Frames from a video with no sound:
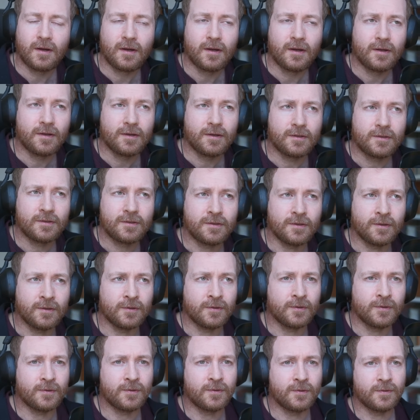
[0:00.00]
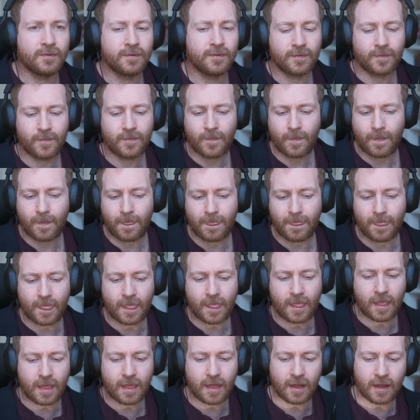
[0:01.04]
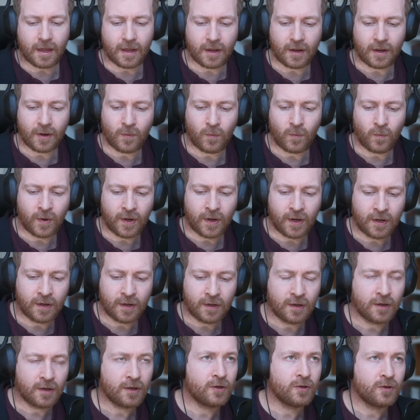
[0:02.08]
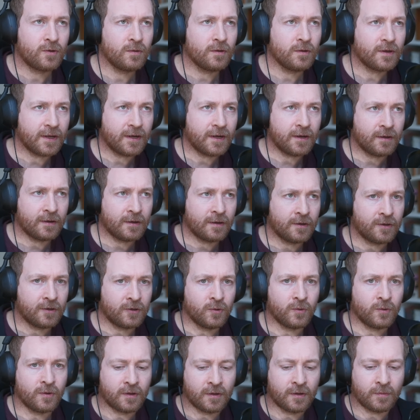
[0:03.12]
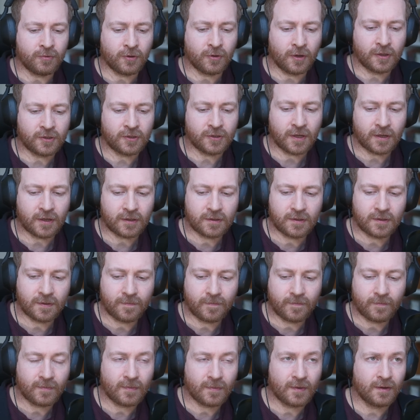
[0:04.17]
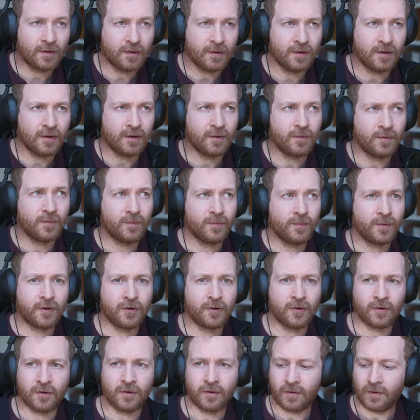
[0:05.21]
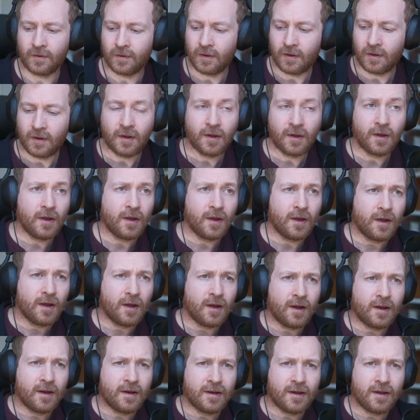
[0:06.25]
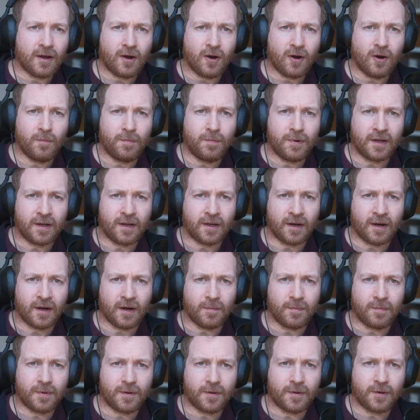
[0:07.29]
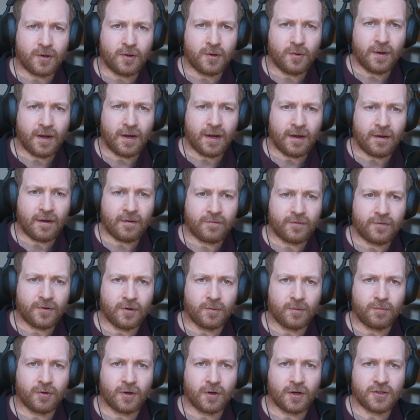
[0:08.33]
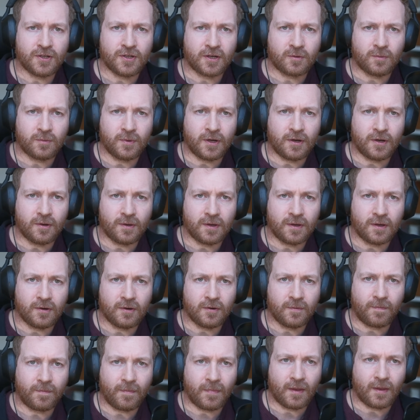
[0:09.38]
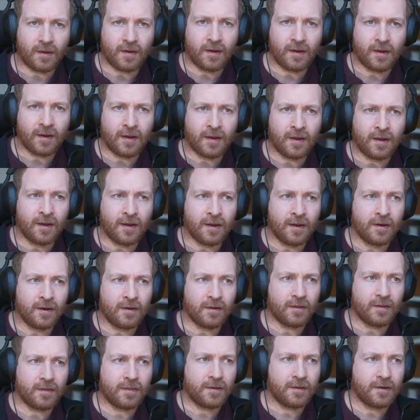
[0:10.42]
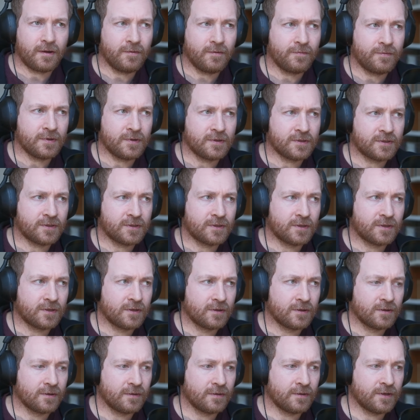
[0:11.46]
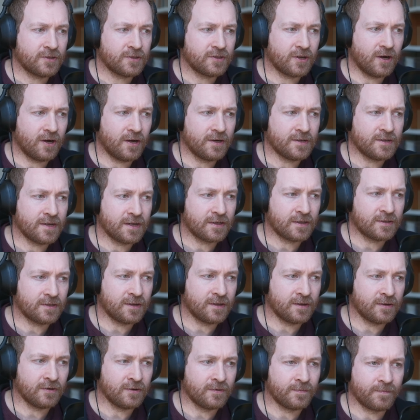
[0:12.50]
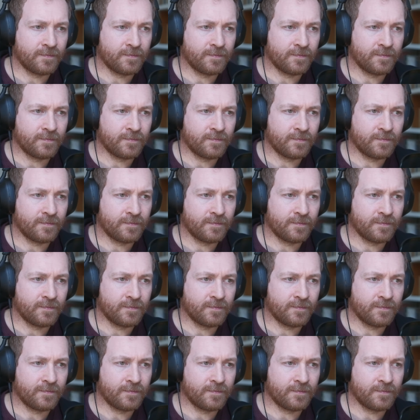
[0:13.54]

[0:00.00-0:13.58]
So when you look at a Unity project, when you're opening it up, you have your project window here, and think of this context here